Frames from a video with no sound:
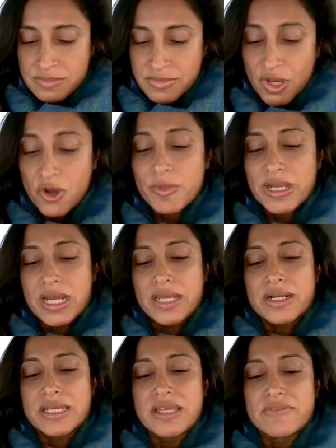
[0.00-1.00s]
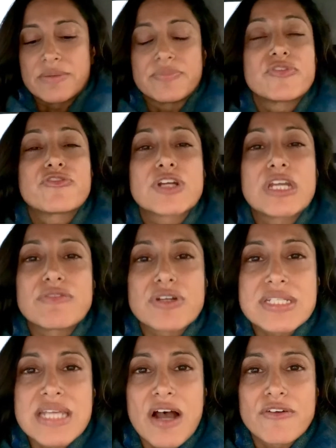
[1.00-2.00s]
oh my God, okay, love it. Forgive
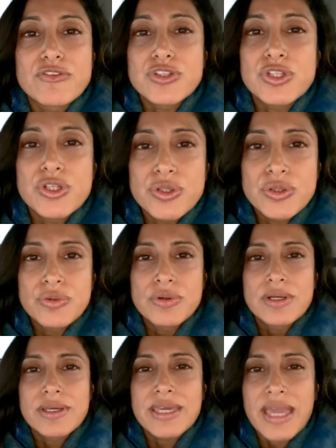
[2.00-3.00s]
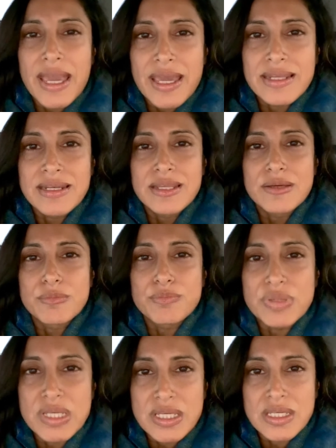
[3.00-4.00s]
yourself. You can
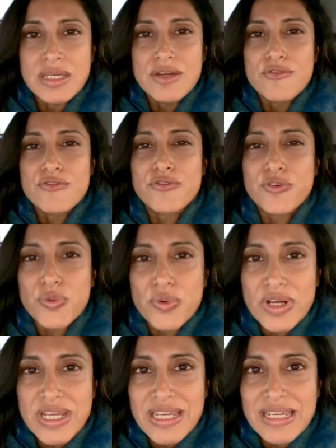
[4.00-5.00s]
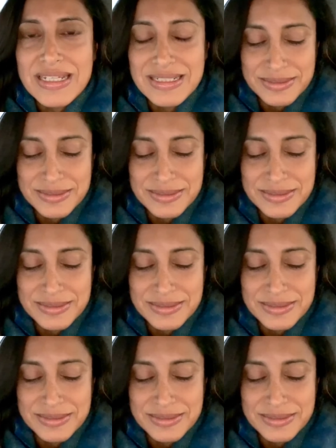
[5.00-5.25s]
be free.